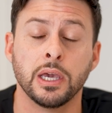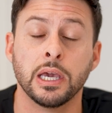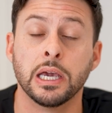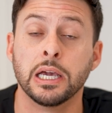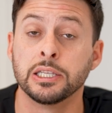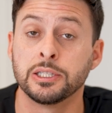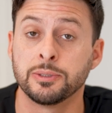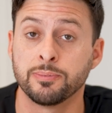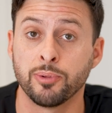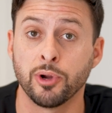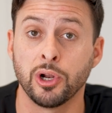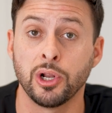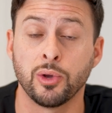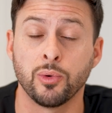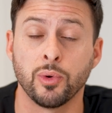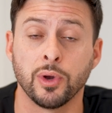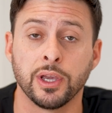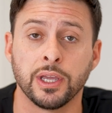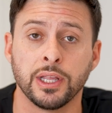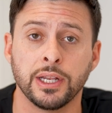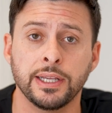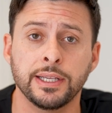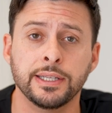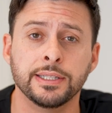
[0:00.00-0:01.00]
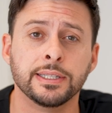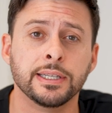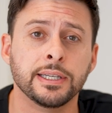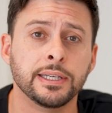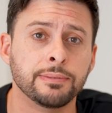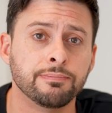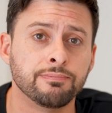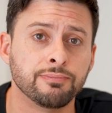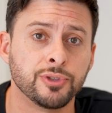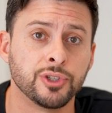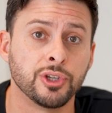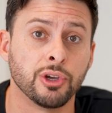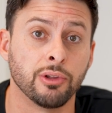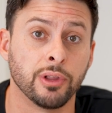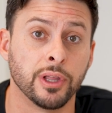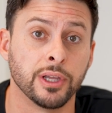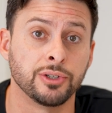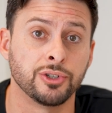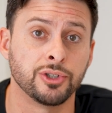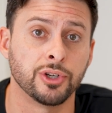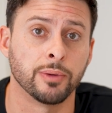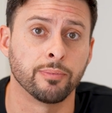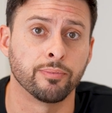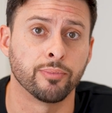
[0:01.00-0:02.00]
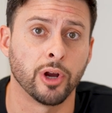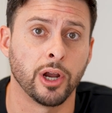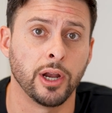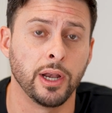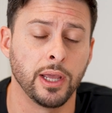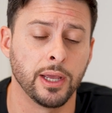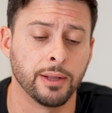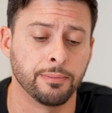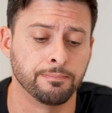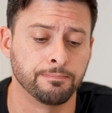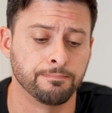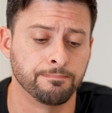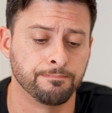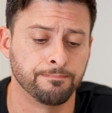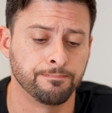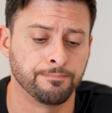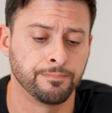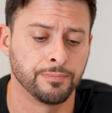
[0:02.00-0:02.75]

It's pretty quick and easy, so let's jump right in.